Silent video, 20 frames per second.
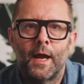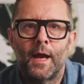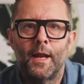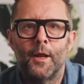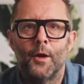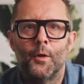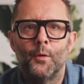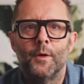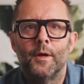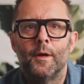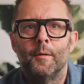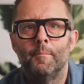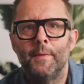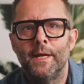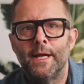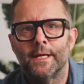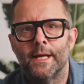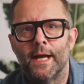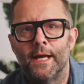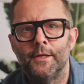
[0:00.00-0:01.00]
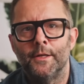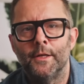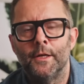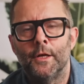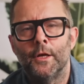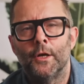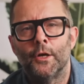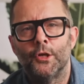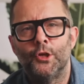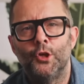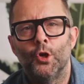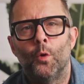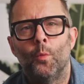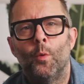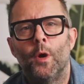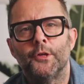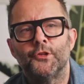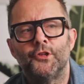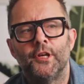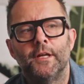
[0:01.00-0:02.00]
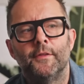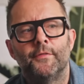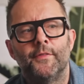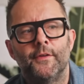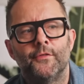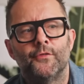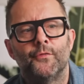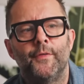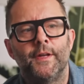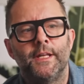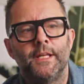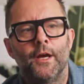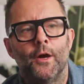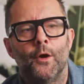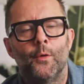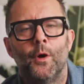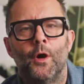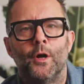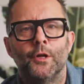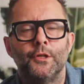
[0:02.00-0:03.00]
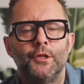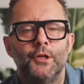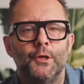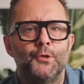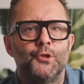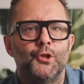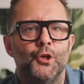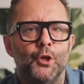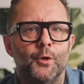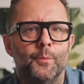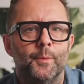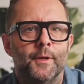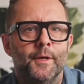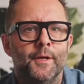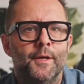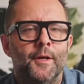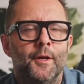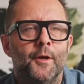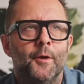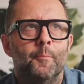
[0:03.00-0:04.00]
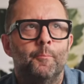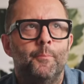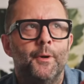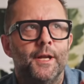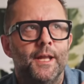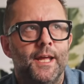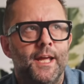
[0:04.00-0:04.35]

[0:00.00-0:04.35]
Hello, me again. You're watching this video on YouTube. But